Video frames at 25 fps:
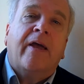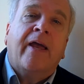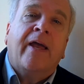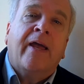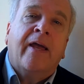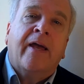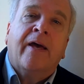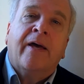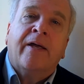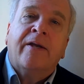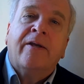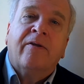
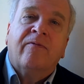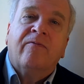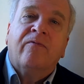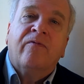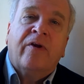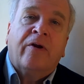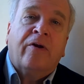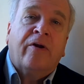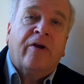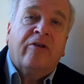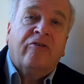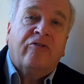and
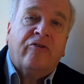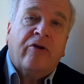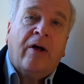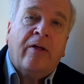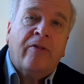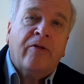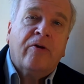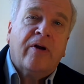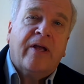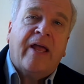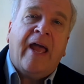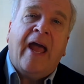various
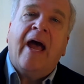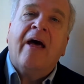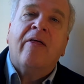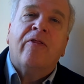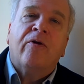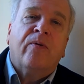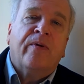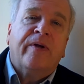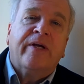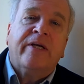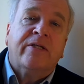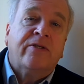other
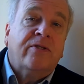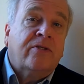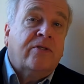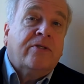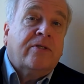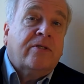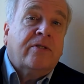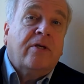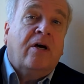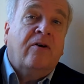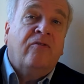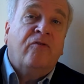
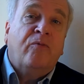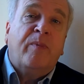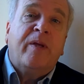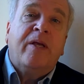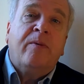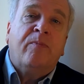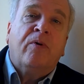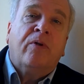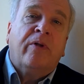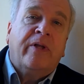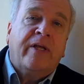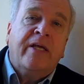gatherings of
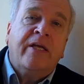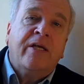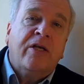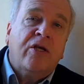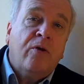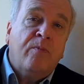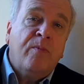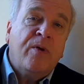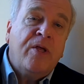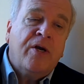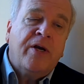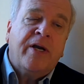people in
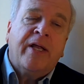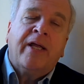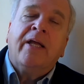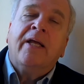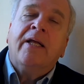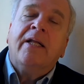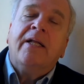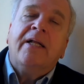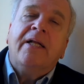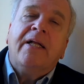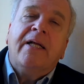community.